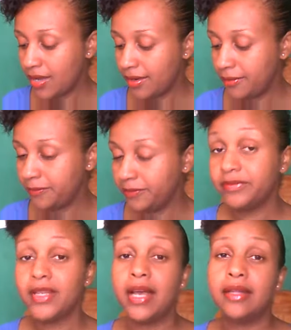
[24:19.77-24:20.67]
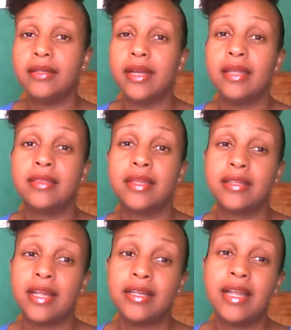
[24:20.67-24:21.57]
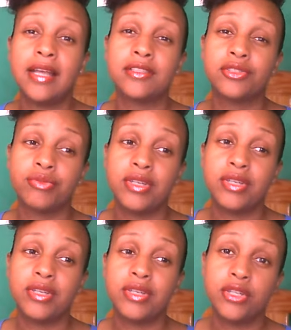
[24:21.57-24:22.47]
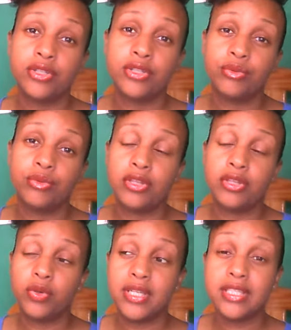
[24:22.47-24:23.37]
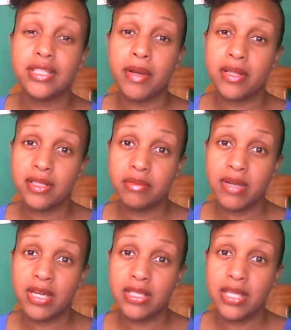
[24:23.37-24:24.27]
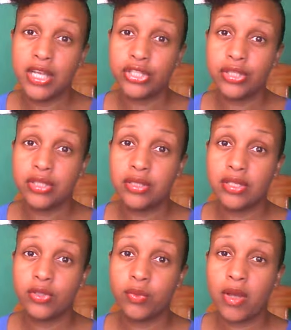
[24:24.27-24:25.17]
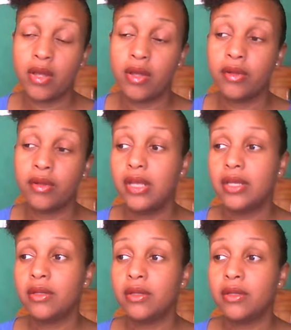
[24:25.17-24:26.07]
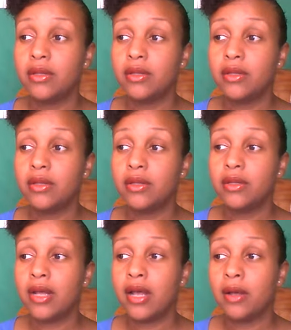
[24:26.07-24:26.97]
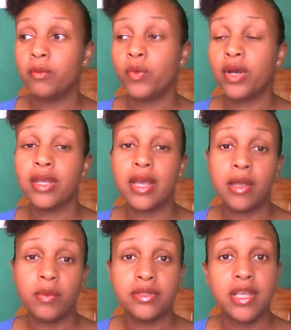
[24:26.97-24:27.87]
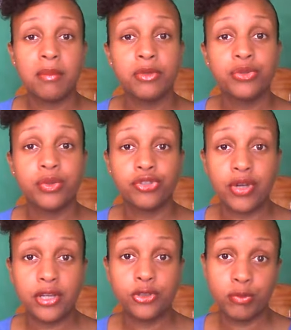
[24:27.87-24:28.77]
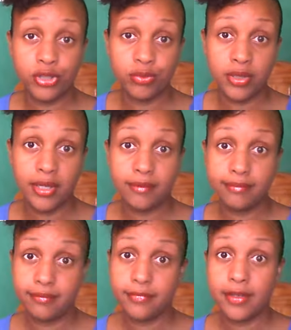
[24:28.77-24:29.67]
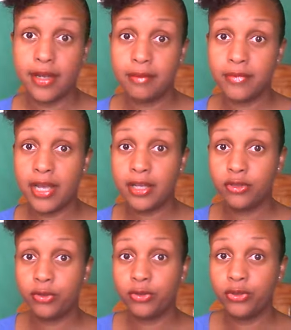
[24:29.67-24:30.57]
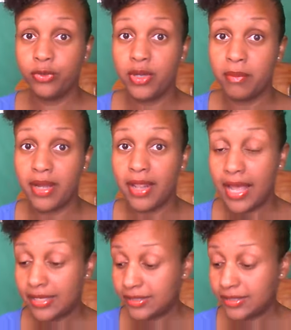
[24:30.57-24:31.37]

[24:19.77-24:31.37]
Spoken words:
And I think that that's the reason why too, in doing these abundance meditations as well, where I was able to attract so much money, that I told you in my last life,